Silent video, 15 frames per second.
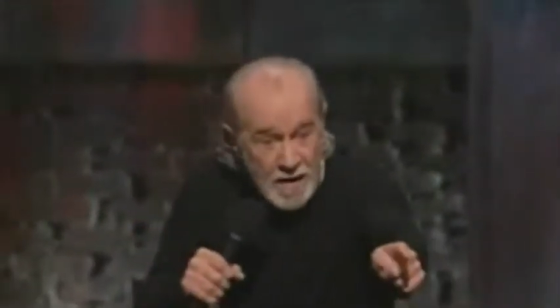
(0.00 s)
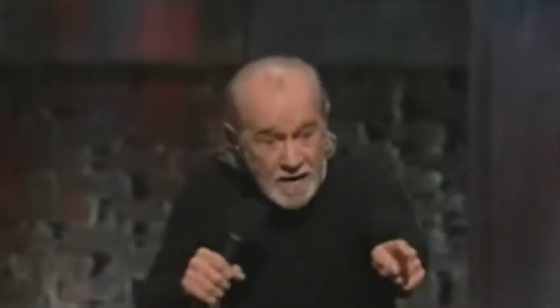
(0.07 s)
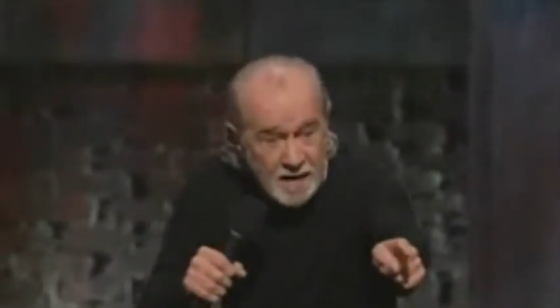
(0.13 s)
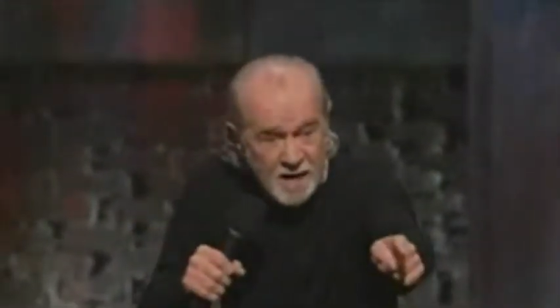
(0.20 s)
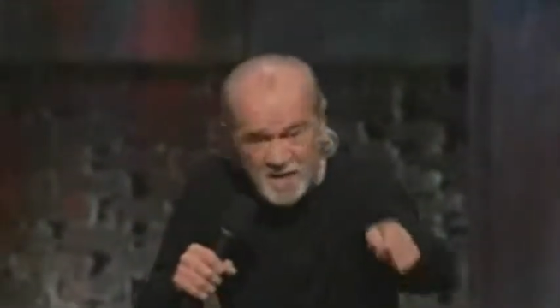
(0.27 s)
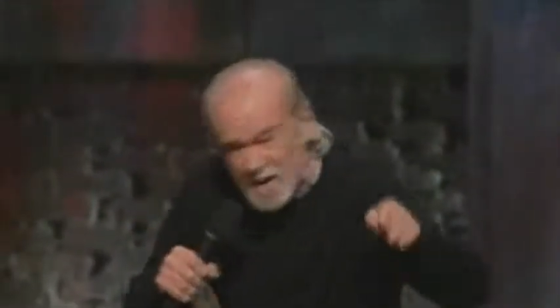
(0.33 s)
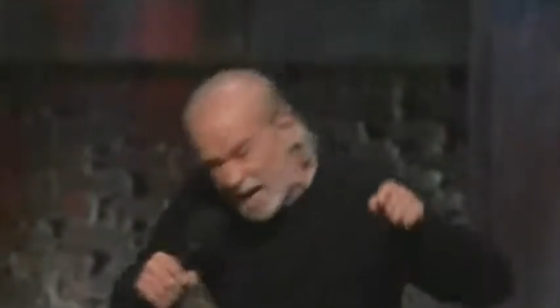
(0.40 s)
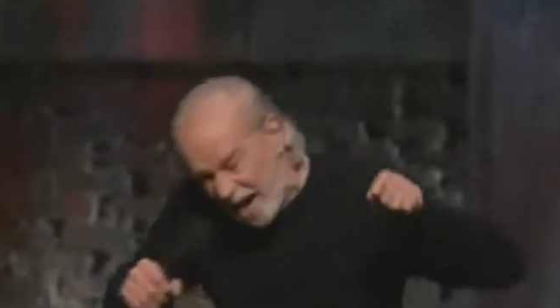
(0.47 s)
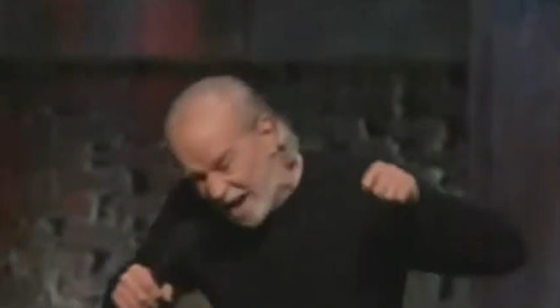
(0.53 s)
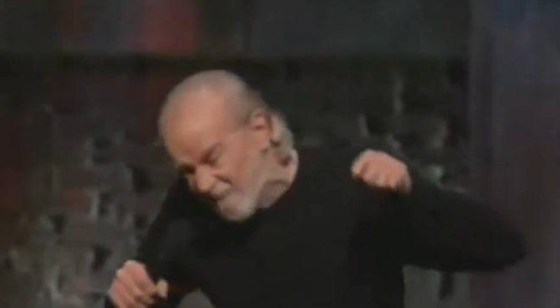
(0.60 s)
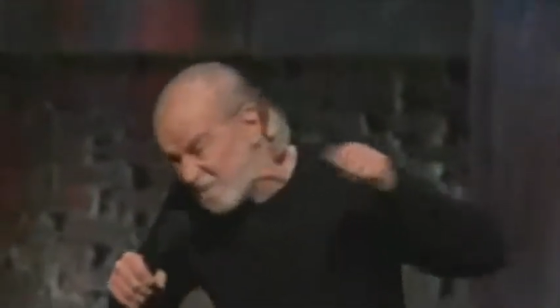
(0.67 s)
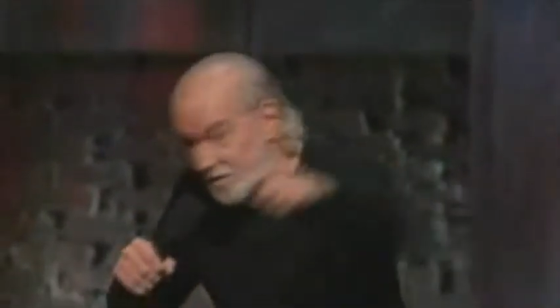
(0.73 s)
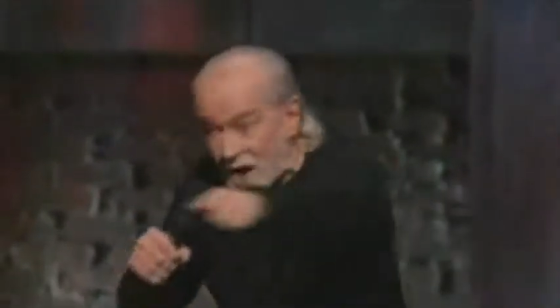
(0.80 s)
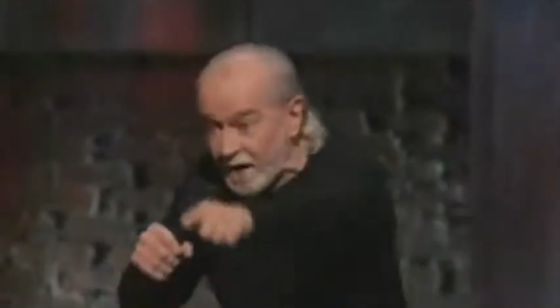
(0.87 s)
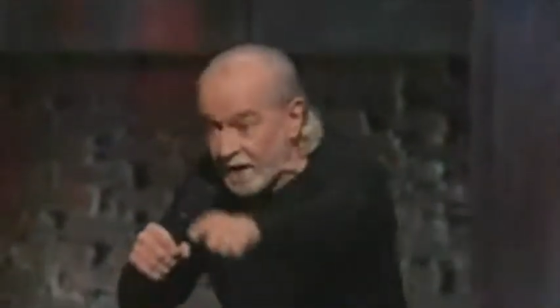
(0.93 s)
weak and you got
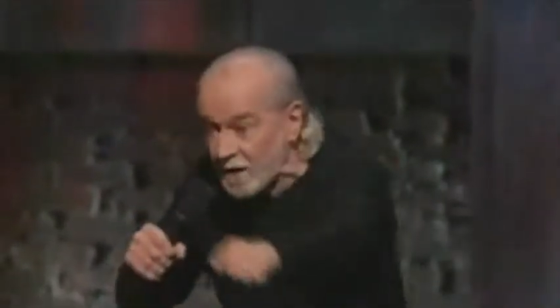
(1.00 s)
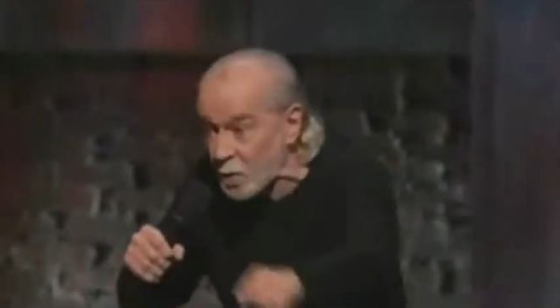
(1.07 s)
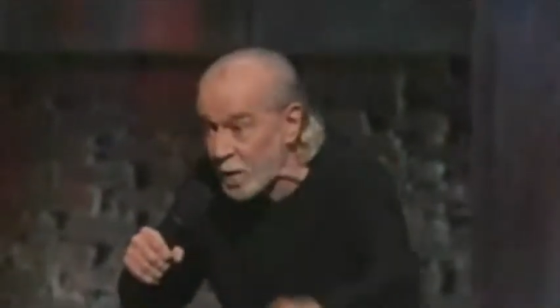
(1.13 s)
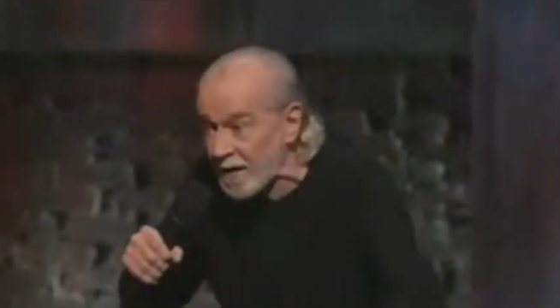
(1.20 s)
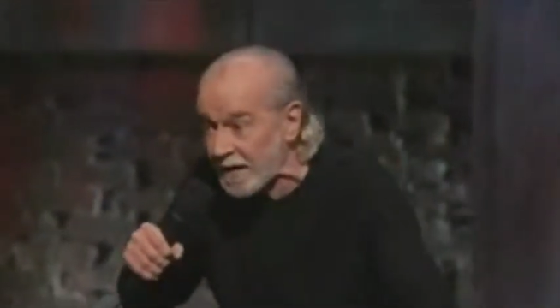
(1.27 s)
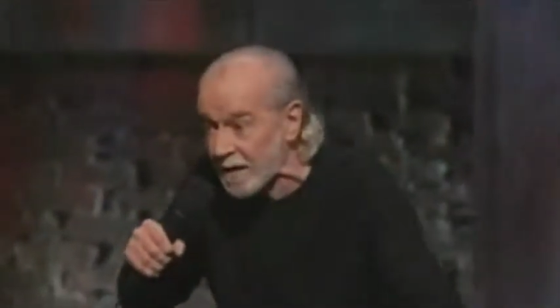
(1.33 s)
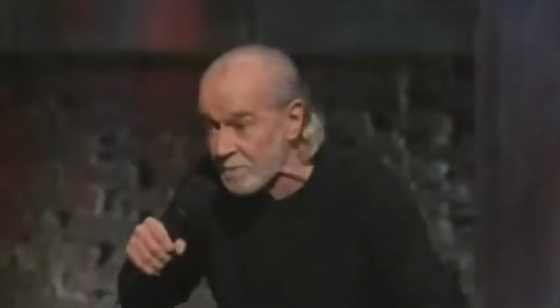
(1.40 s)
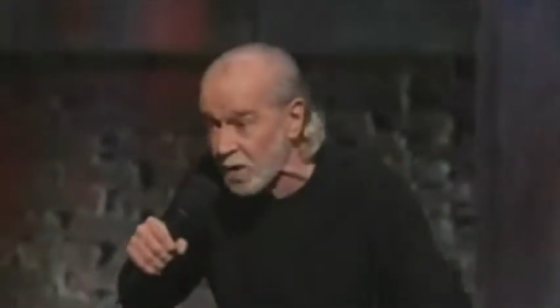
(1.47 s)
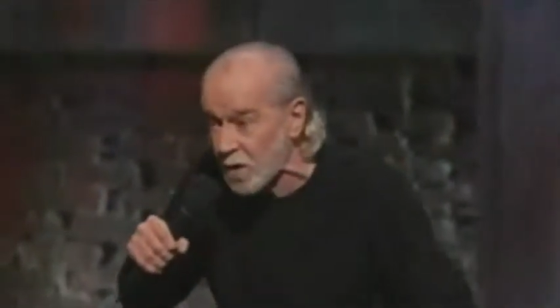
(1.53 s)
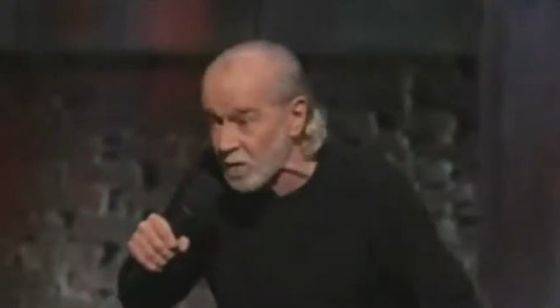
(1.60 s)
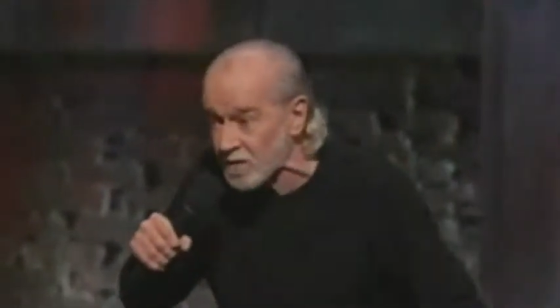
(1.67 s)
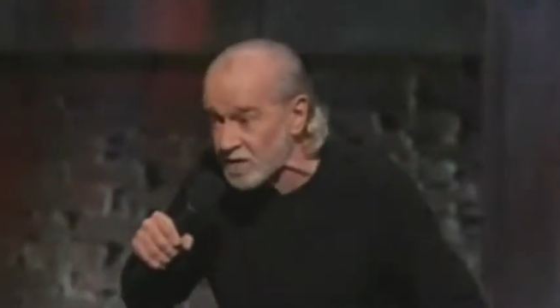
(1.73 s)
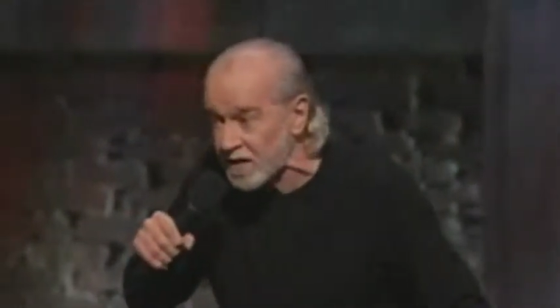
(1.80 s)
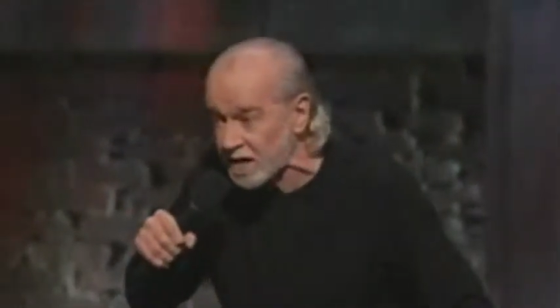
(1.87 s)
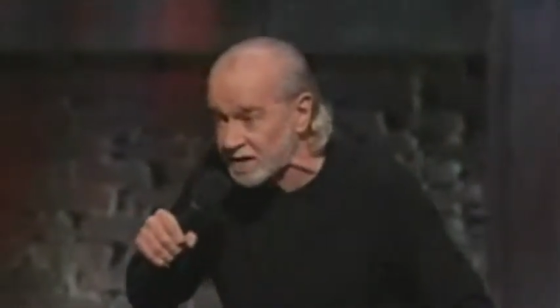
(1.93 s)
a fucking weak
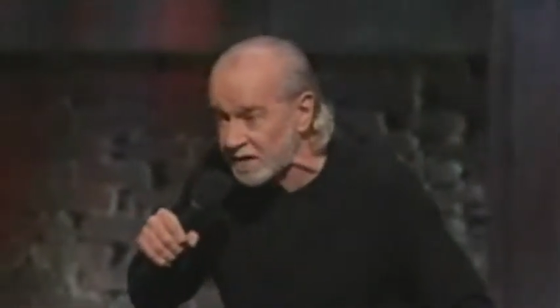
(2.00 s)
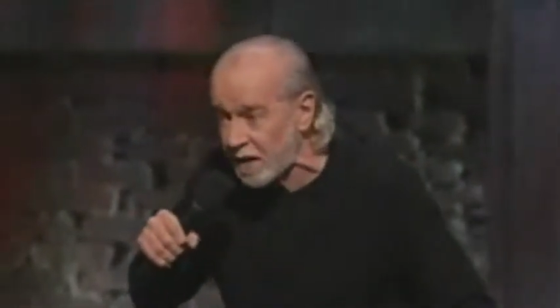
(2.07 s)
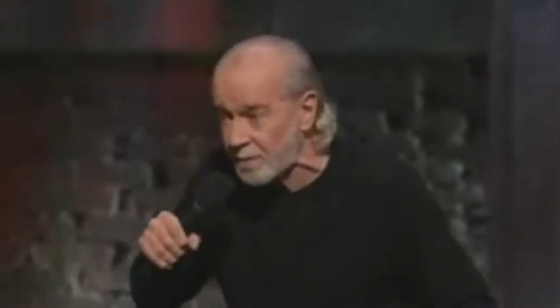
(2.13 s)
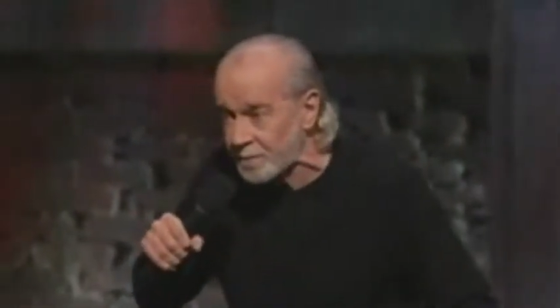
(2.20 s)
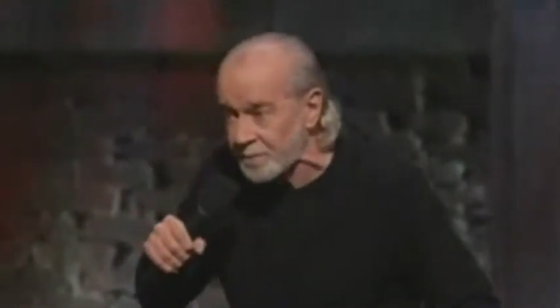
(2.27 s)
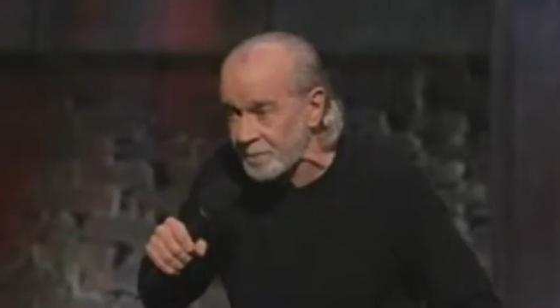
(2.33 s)
immune system.